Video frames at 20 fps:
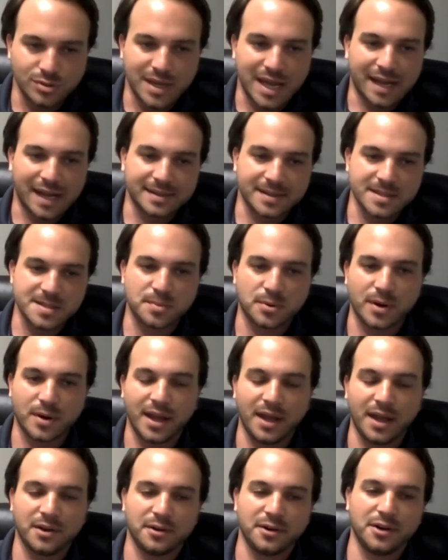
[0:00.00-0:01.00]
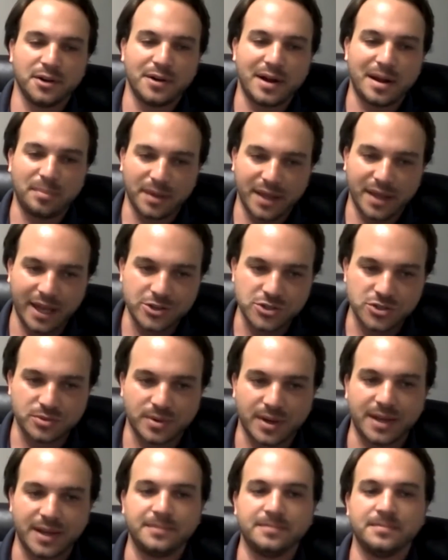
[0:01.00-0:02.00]
gallons per acre in your application
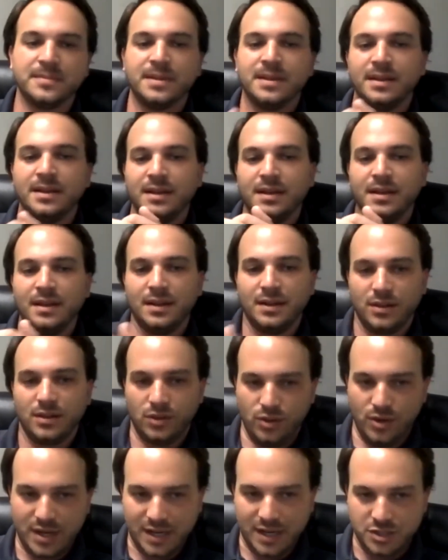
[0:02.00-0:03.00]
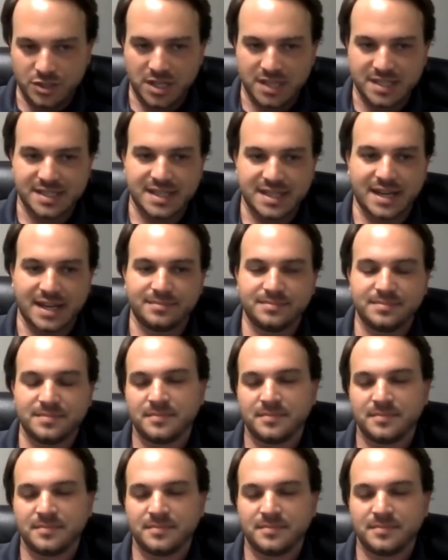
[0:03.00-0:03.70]
rate, you can adjust that.